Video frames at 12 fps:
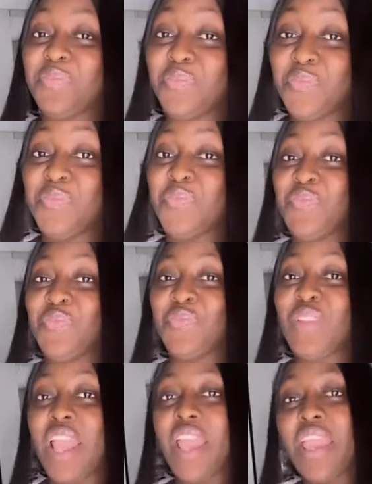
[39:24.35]

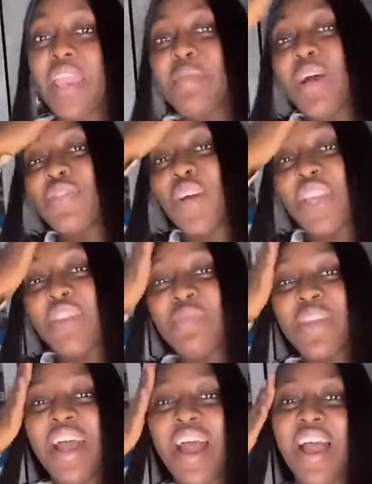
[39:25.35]
He must
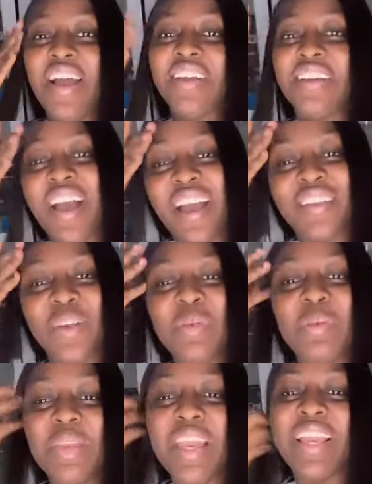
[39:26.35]
forgive me now. Ah,
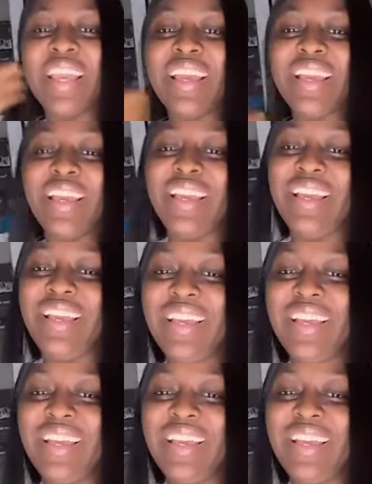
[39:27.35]
not be me again.